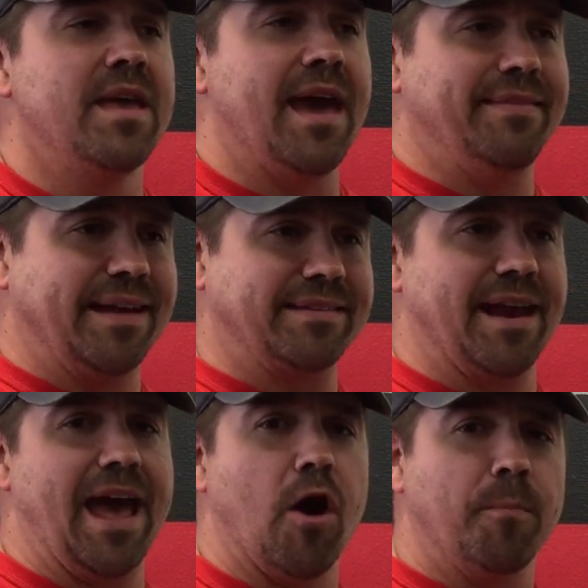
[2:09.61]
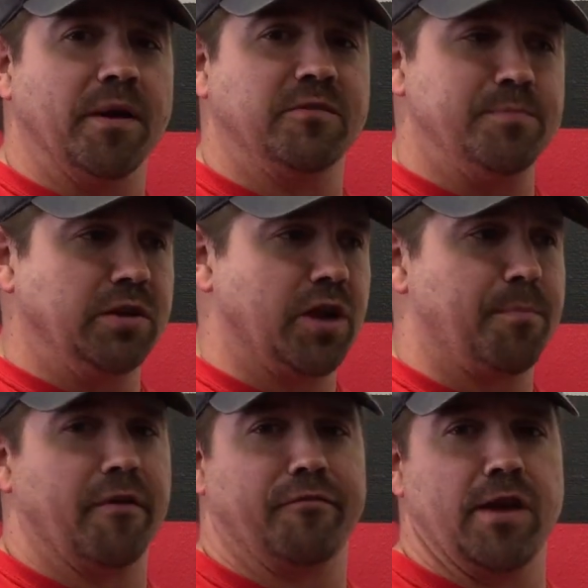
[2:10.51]
and that's going to help us build up
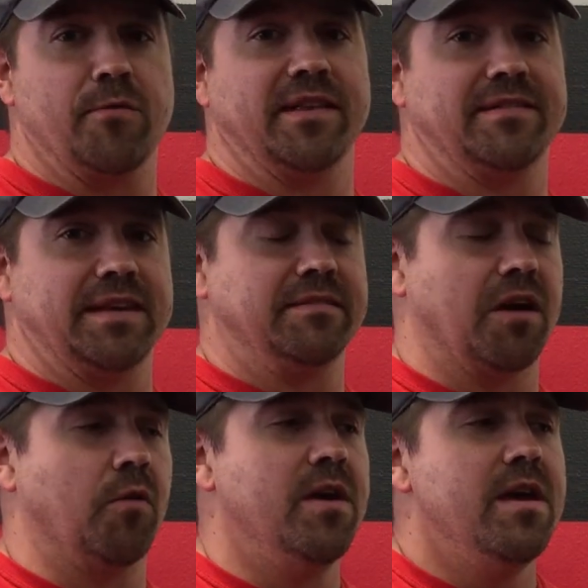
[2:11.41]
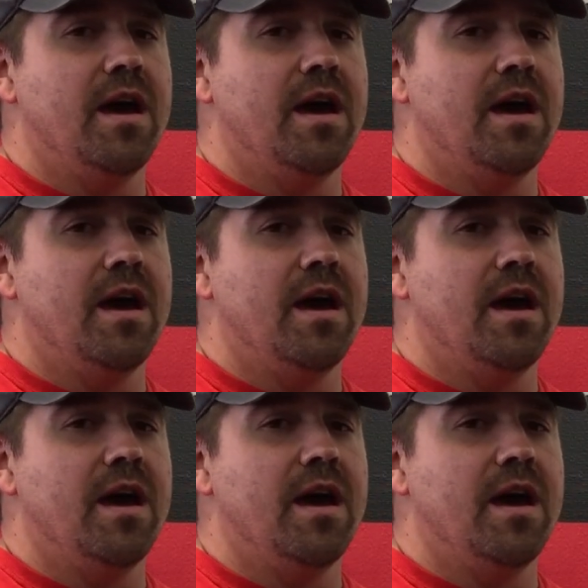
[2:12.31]
our frequency. So